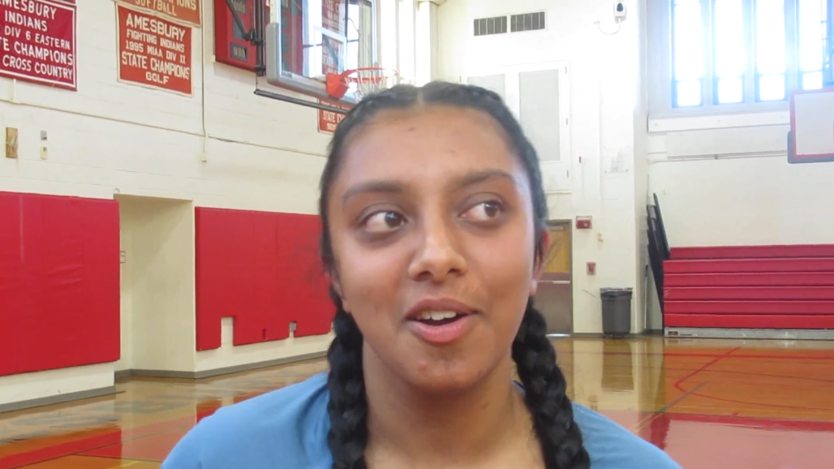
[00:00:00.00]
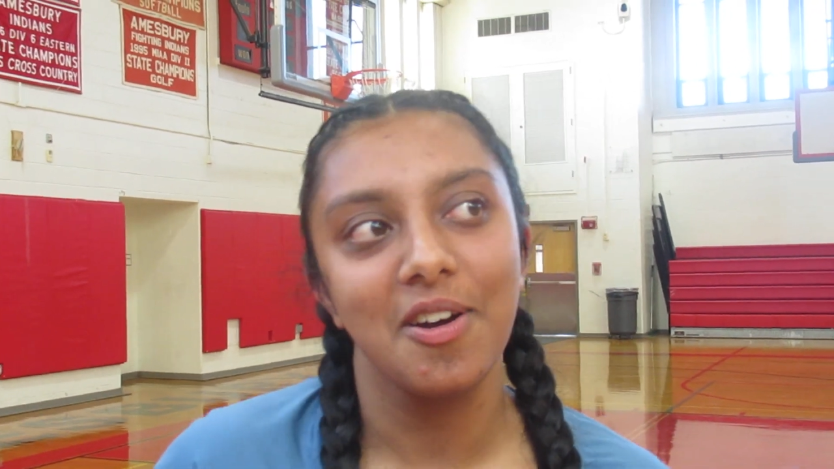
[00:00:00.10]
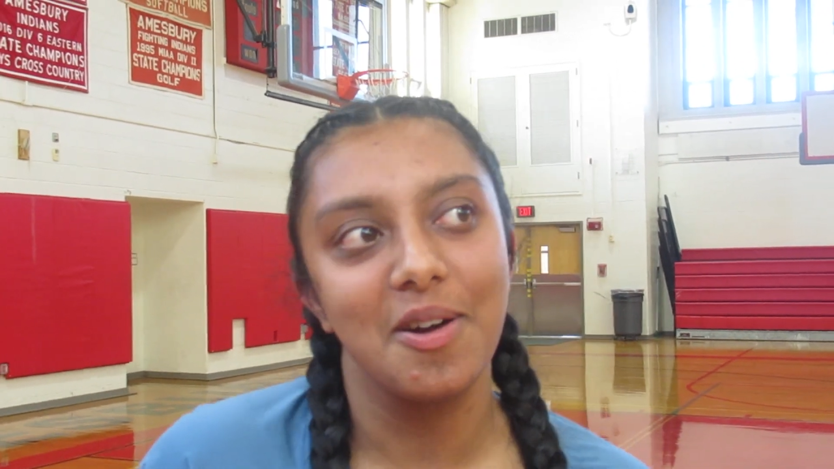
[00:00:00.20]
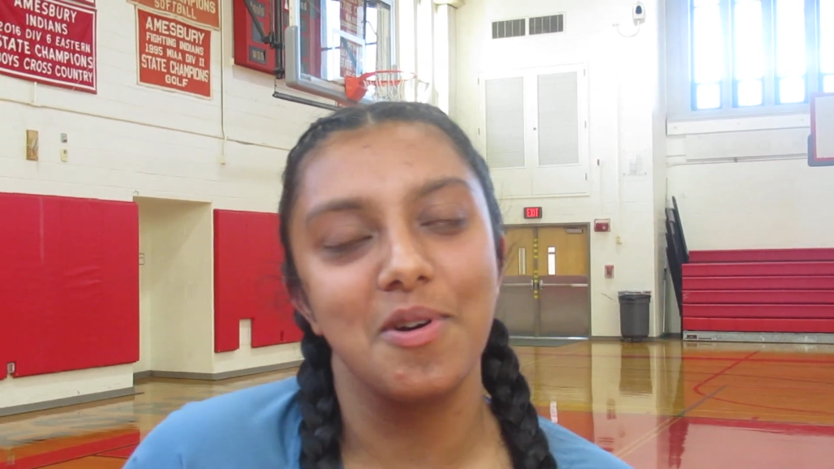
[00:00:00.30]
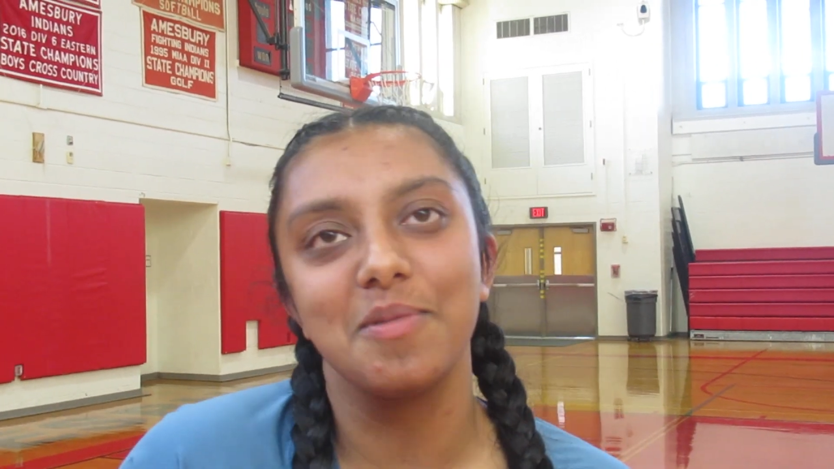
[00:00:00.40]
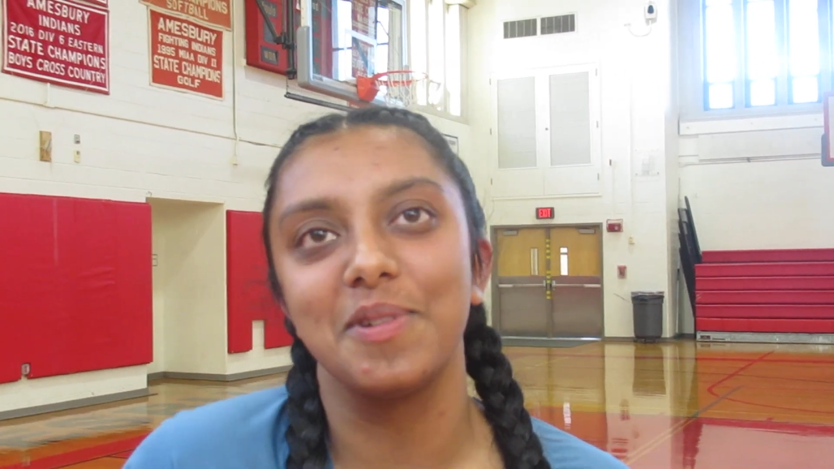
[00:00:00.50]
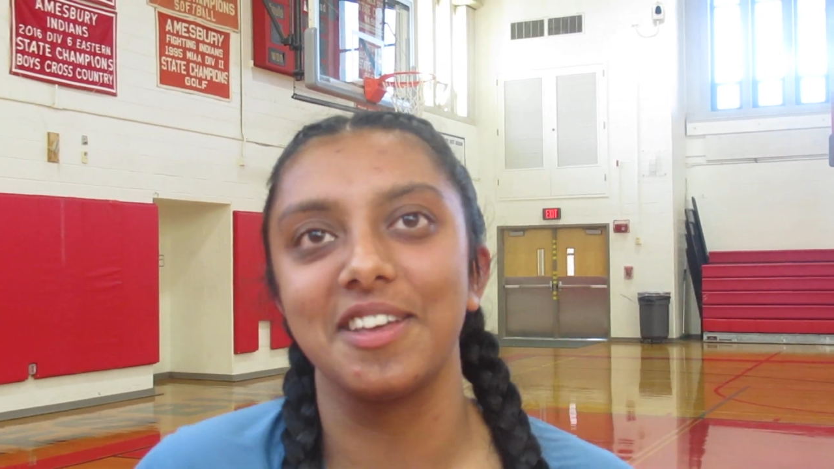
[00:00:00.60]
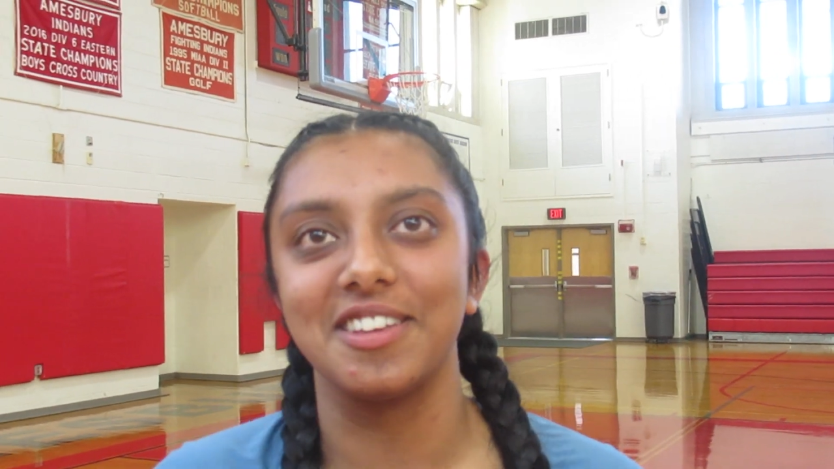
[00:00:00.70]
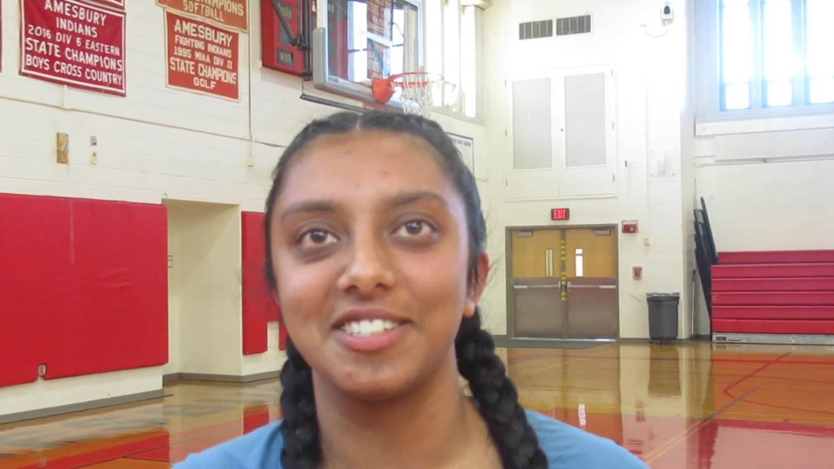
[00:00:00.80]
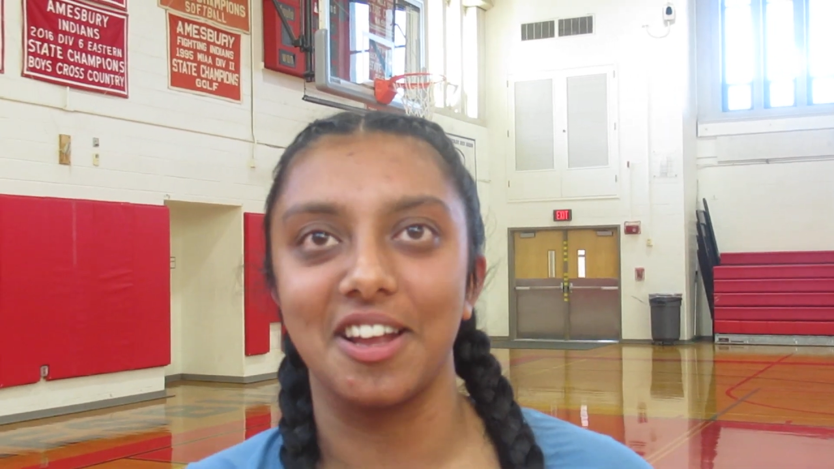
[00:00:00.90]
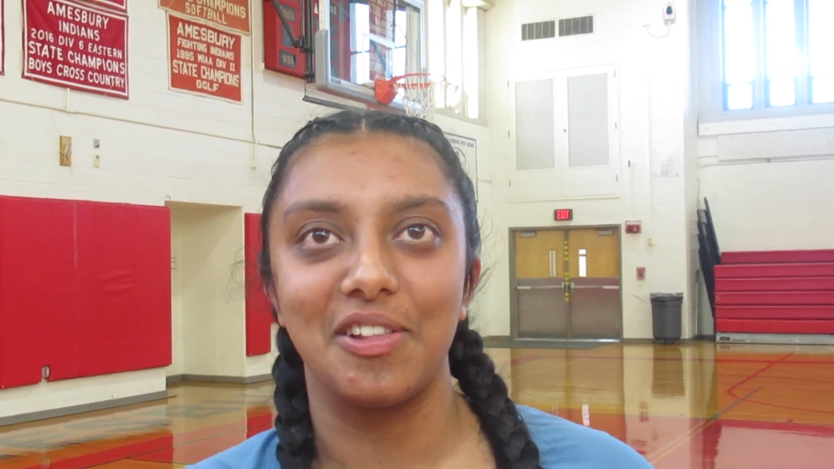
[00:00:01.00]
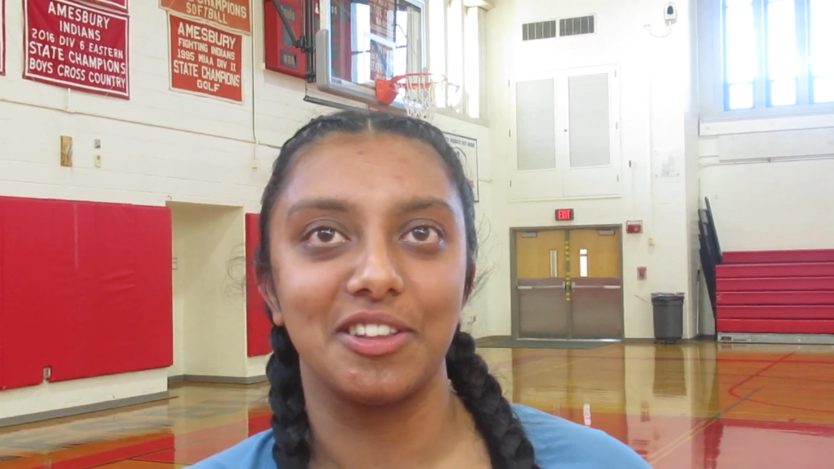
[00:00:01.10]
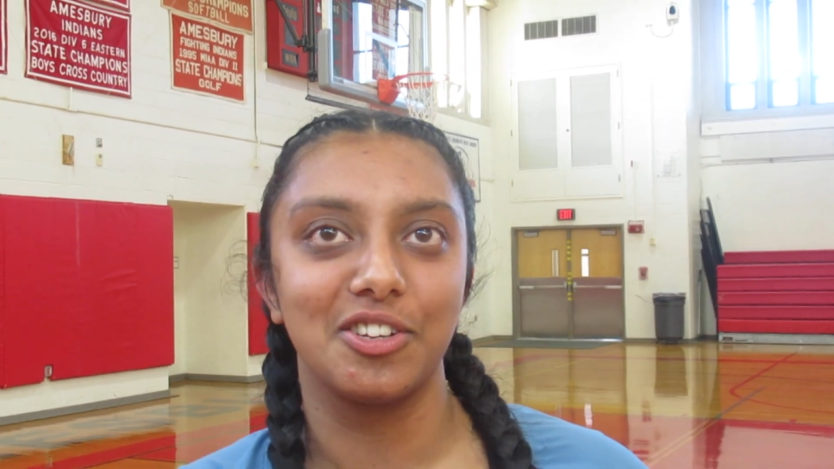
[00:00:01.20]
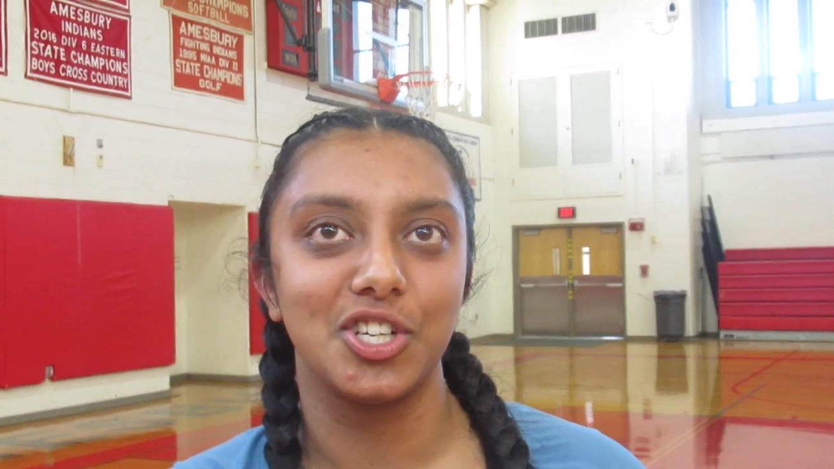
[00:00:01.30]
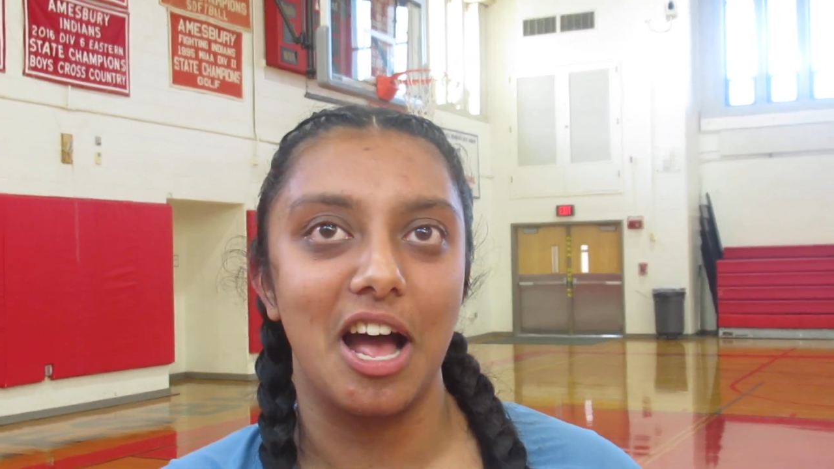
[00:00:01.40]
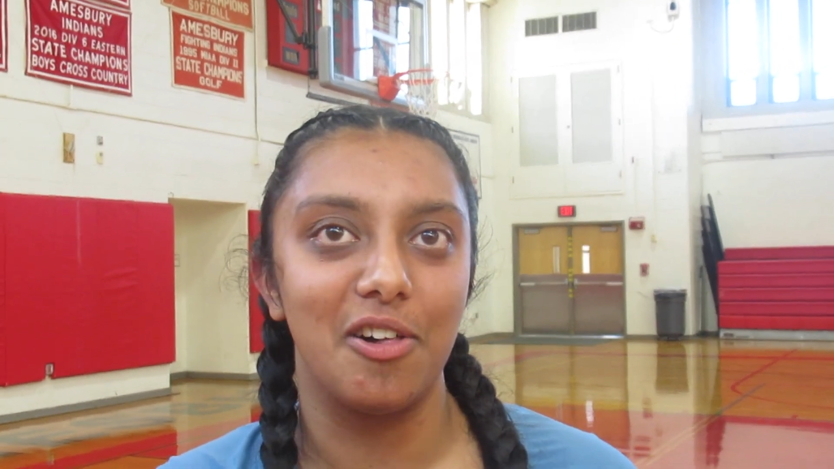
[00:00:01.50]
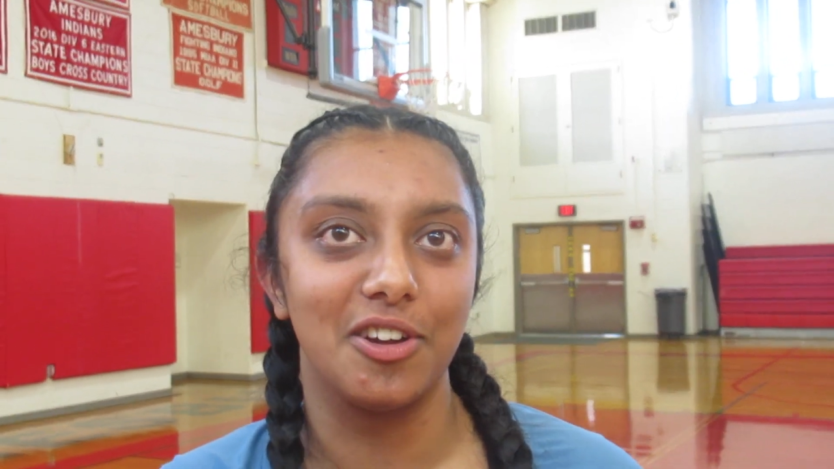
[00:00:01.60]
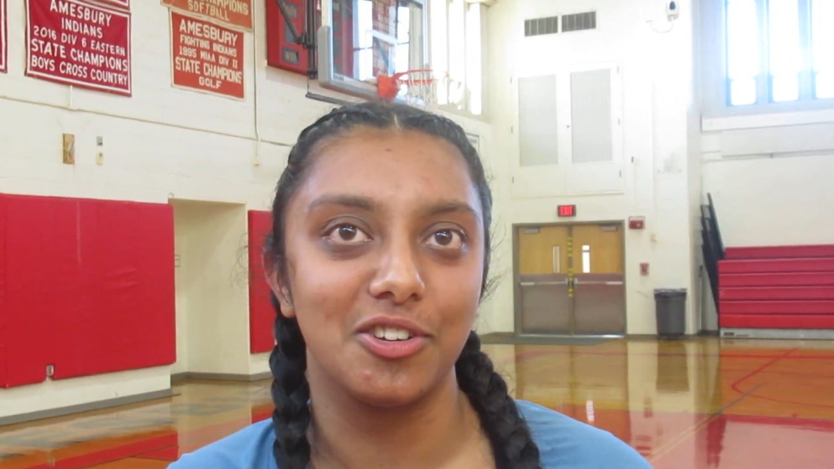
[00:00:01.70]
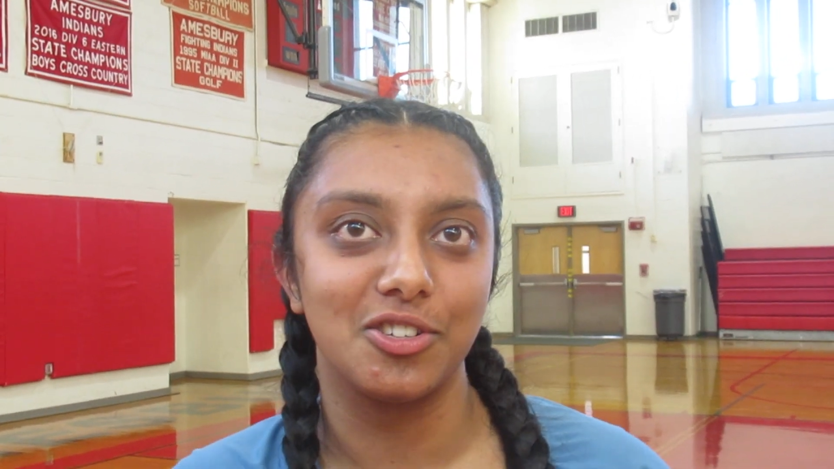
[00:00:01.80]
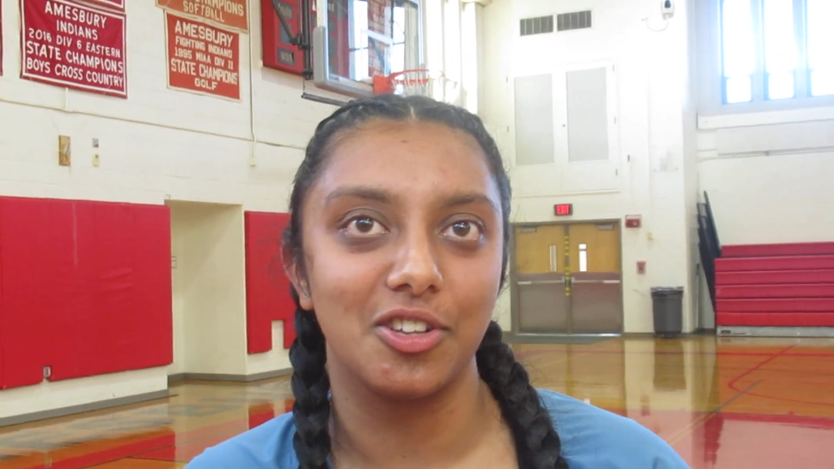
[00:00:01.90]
oh, I want to play this. I like the challenge.